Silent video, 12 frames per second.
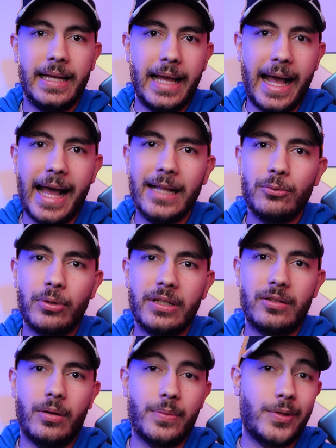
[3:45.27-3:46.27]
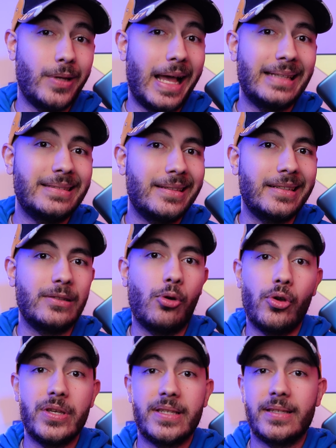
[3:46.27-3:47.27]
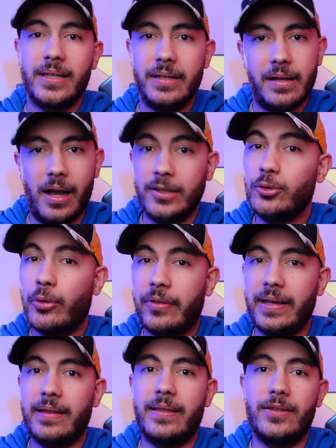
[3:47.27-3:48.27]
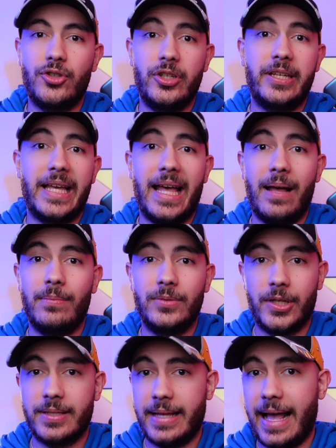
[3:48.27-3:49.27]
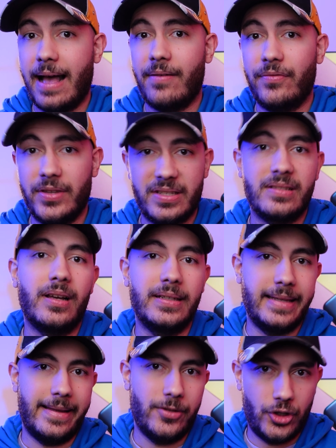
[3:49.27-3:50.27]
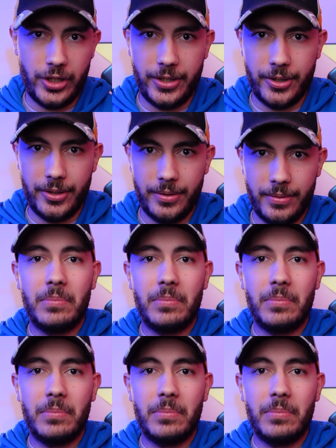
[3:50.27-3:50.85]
and when it comes to handling noise, I do think that Gcam does have the slight edge here.